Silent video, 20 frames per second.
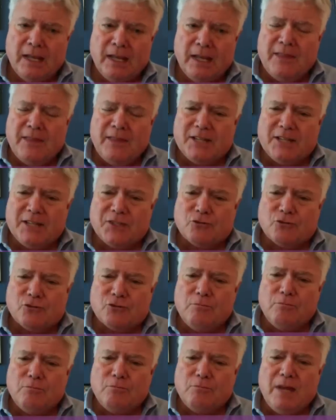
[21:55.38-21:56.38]
that's a
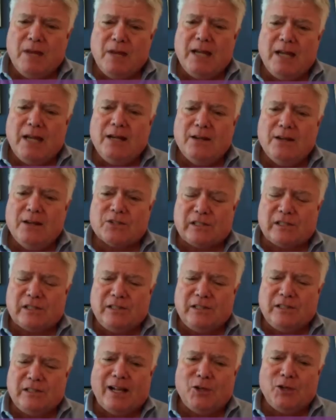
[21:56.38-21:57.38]
tremendously
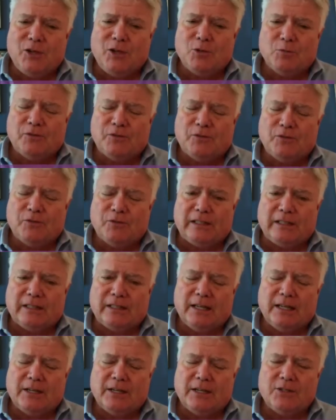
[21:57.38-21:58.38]
valuable feeling.
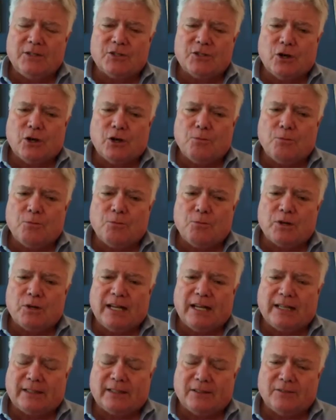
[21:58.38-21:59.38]
It is so
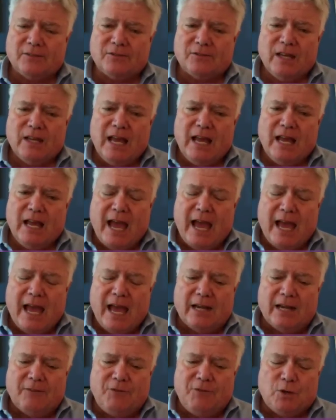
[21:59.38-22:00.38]
protective.
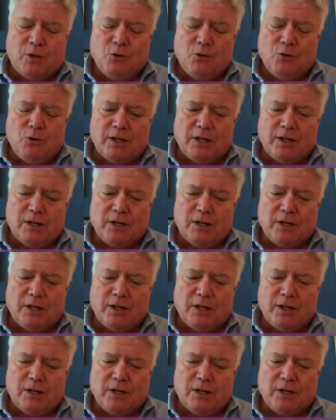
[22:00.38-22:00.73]
And if you can